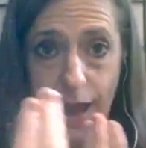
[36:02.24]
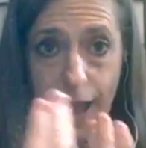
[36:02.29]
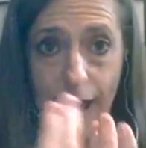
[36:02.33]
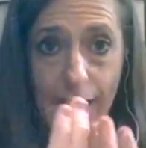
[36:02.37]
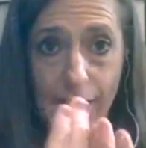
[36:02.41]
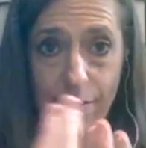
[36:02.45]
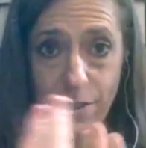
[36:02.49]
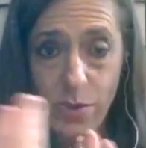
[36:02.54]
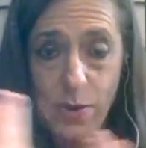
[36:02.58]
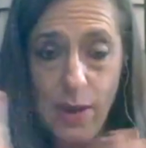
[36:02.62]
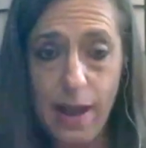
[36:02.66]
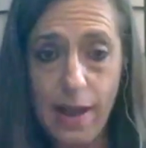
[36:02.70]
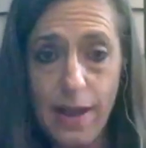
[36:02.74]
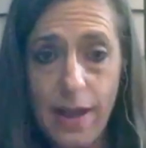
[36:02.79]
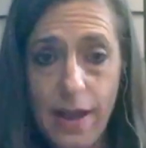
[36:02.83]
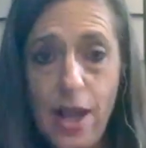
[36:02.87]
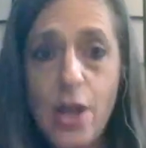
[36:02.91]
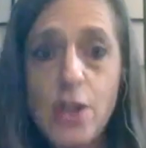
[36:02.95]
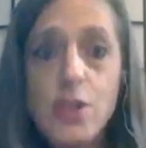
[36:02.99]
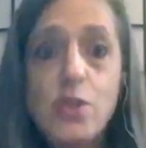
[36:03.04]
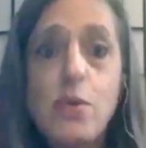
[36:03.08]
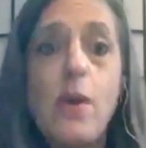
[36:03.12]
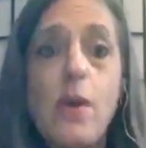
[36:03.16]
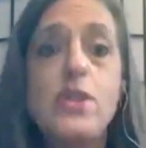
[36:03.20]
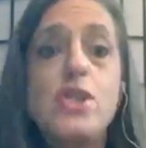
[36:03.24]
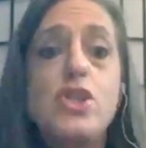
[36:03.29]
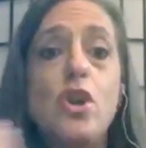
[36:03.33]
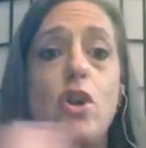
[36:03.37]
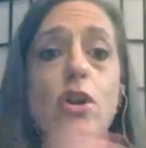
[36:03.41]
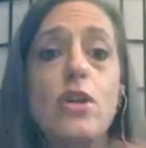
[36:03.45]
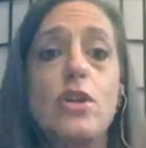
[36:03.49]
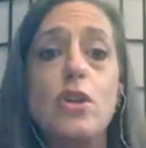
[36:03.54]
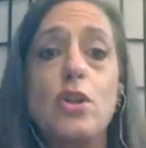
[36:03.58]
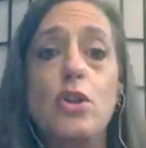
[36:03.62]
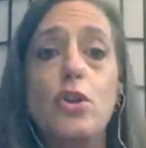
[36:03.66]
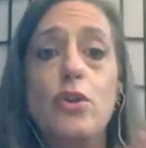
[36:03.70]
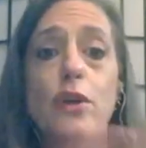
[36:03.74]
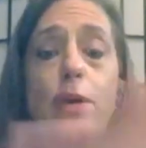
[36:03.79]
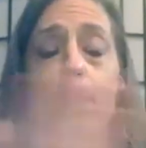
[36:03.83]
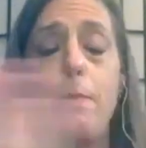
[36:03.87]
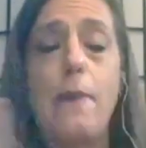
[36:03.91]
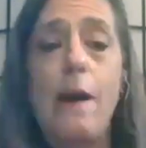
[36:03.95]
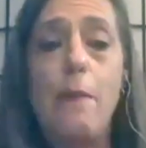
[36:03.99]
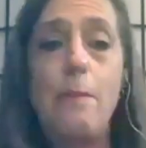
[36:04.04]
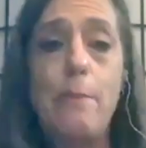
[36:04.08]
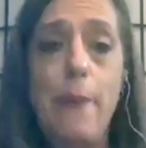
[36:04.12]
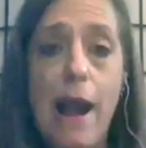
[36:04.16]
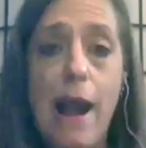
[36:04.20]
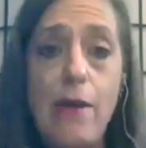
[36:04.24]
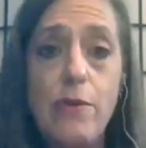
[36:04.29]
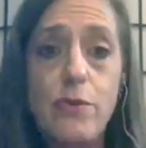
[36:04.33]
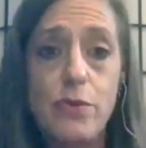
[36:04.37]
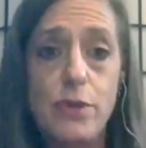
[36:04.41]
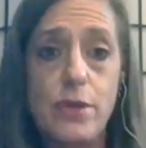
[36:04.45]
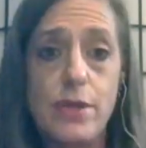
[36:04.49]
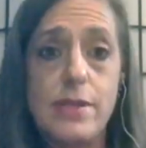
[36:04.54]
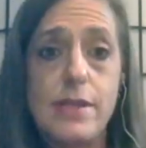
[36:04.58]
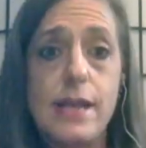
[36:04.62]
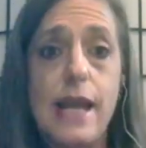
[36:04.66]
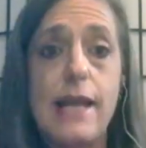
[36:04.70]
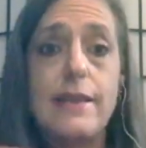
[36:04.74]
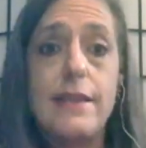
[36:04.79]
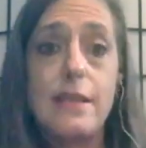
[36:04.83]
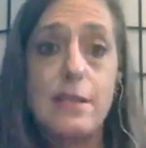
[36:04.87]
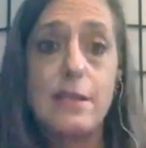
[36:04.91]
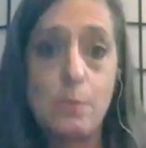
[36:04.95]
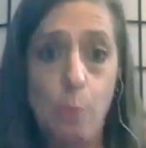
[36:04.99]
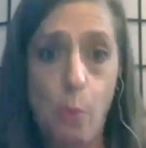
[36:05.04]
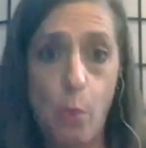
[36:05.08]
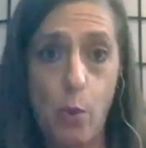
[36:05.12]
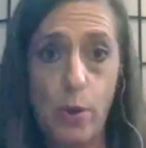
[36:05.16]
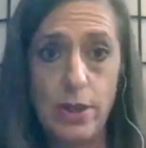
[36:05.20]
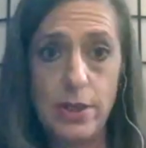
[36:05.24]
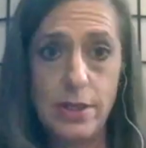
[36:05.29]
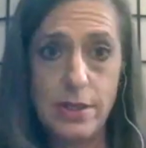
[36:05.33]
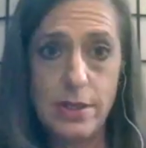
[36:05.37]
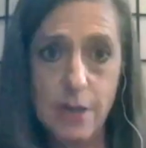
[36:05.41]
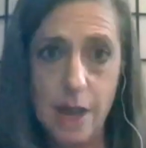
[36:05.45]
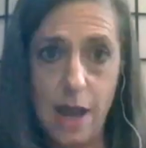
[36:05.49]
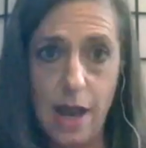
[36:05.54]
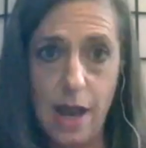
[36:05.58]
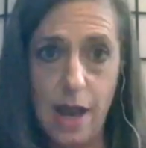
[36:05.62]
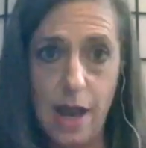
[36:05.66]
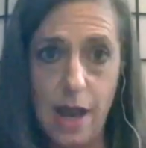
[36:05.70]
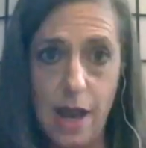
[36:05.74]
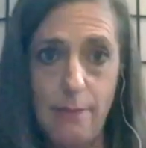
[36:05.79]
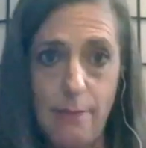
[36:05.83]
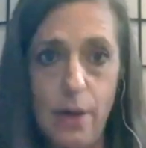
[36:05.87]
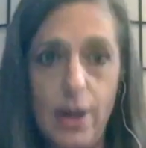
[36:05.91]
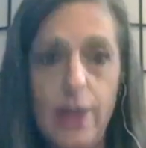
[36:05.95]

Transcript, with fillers: ha so, ha so I started to learn about boundaries at this point in time, right?